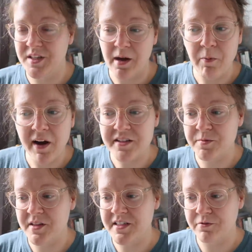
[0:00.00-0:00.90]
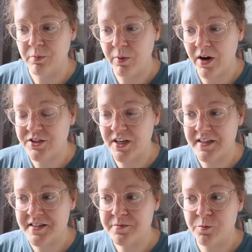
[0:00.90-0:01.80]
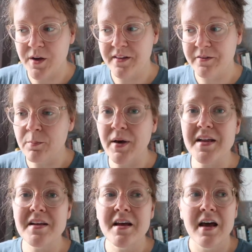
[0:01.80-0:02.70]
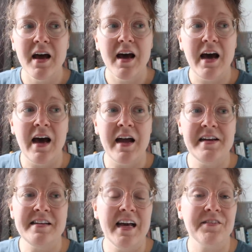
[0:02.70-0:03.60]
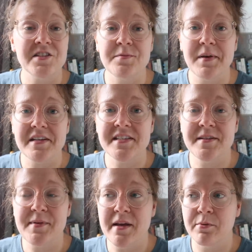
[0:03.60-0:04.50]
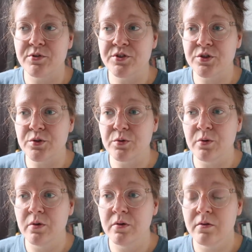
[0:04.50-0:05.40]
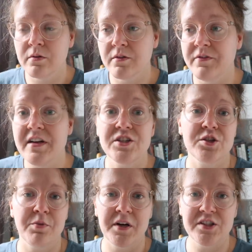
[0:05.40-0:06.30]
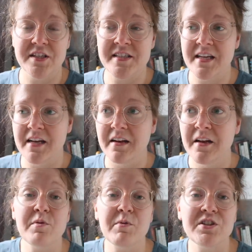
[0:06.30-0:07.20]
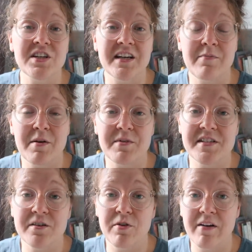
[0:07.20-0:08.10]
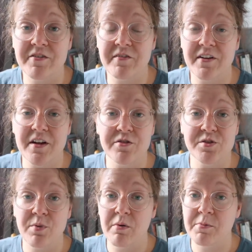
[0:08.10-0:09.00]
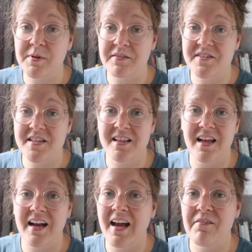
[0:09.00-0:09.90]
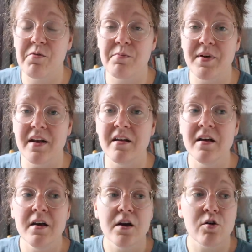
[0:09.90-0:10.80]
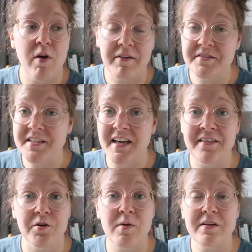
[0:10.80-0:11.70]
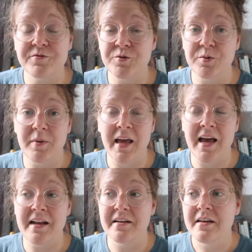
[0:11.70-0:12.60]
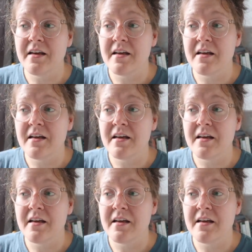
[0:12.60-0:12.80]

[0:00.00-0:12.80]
DIYs with and different projects with, but I didn't have a space to be able to finish the projects in. If you've been watching any of my recent crafting videos, you probably have seen that I haven't been crafting in the craft room, and